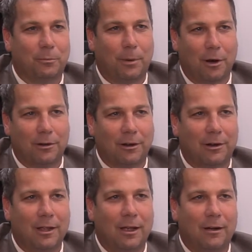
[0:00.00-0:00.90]

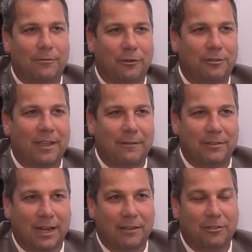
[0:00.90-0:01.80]
partner for
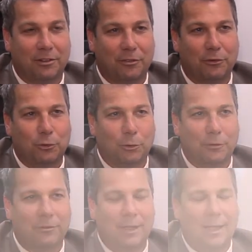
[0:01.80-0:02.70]
safe and excellent schools.